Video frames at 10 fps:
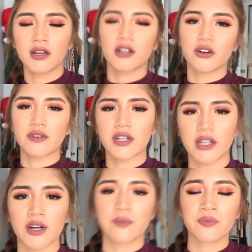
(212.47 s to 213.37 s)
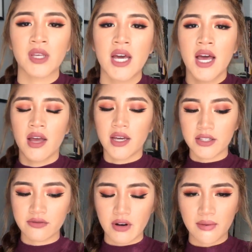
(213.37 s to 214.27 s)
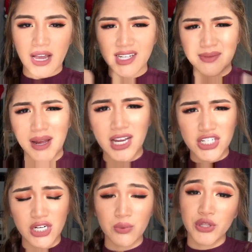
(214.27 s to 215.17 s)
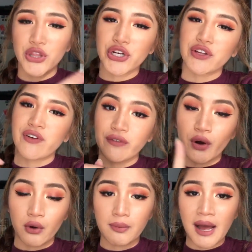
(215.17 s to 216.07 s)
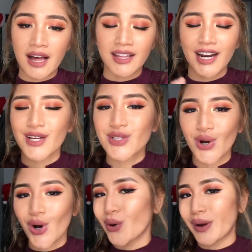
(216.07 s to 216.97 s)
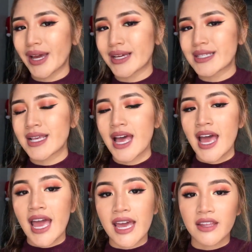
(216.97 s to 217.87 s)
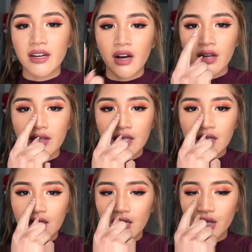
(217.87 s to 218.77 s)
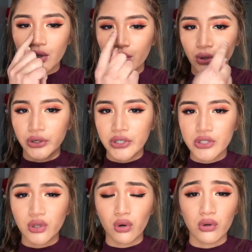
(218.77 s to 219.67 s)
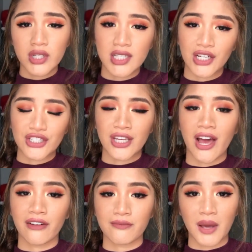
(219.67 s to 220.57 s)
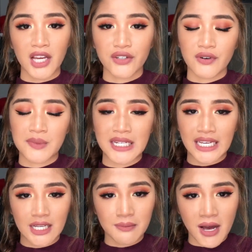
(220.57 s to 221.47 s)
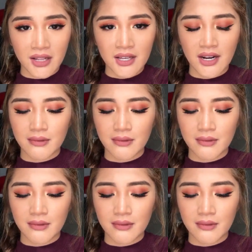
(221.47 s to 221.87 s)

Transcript: I'll go over here. I did my eyeshadow with the 35O palette as always. And then on the inner corners, the gold is actually half baked from the Naked palette.